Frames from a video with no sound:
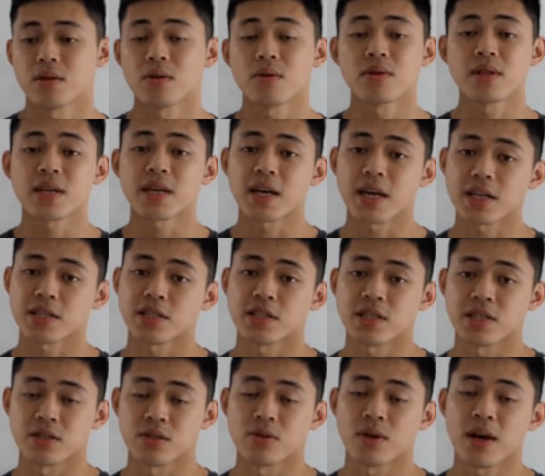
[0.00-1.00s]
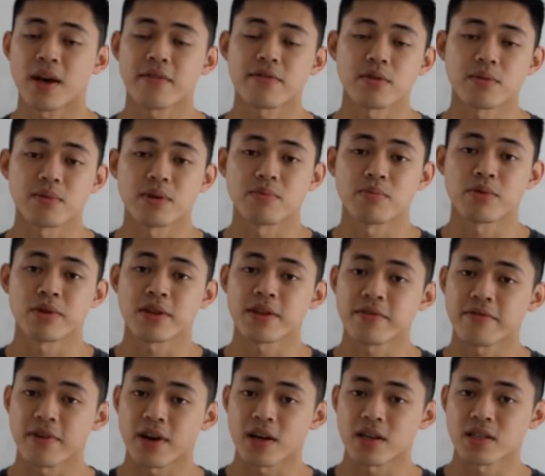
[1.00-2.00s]
The only catch is you have to be
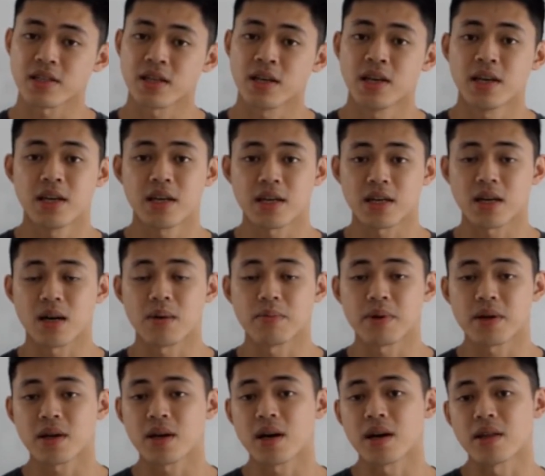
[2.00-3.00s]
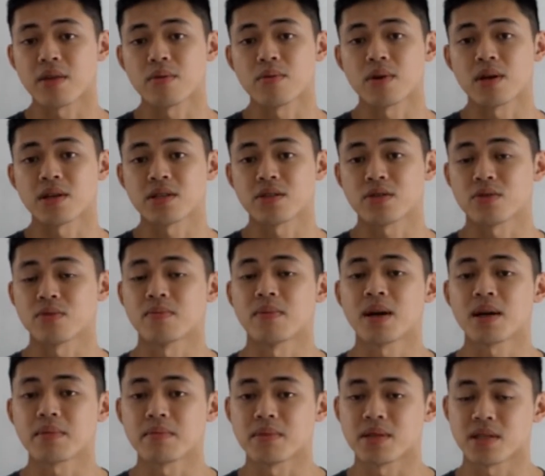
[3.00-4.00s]
pretty fast in cupping, otherwise you
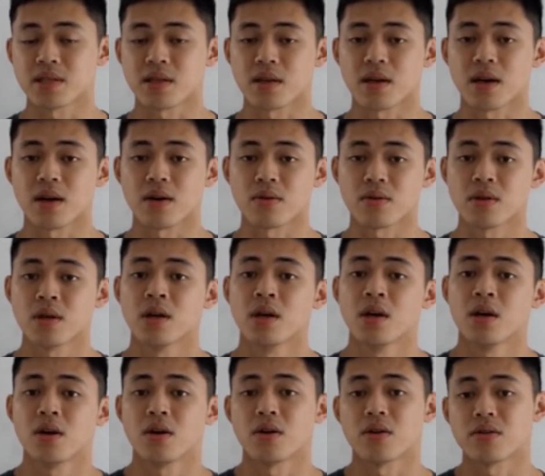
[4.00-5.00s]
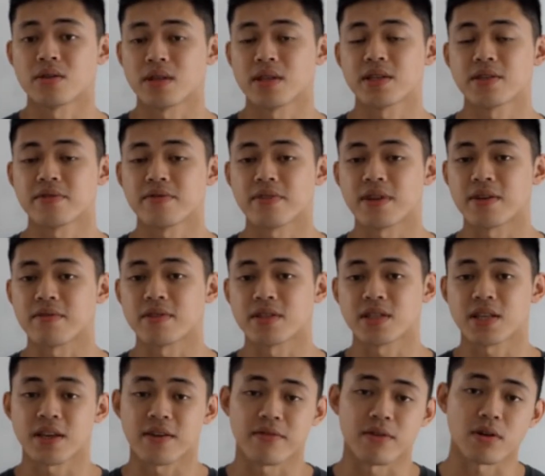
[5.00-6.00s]
might miss out on these
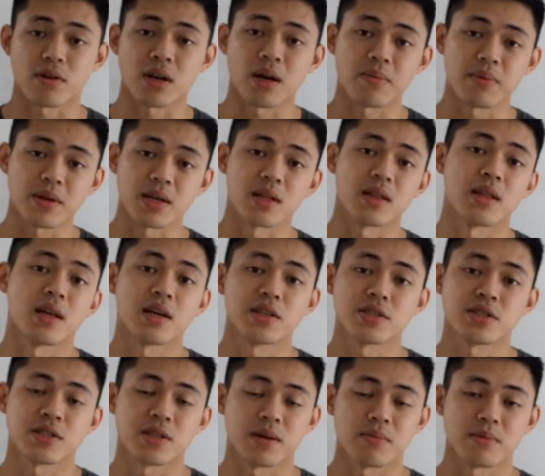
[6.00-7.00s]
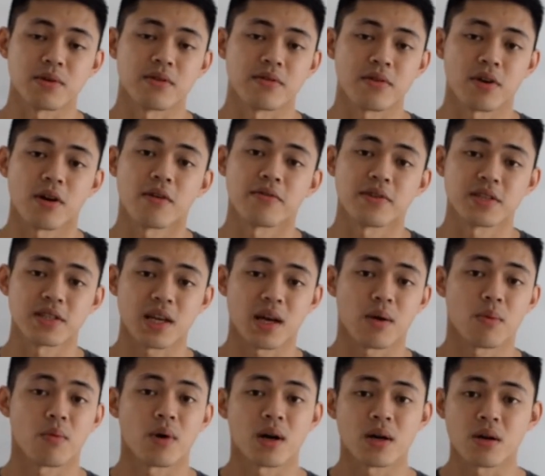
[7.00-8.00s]
flavors if you're cupping a large number of coffees
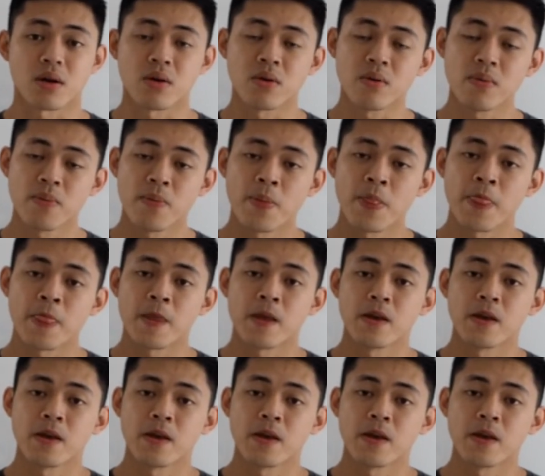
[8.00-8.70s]
at one go.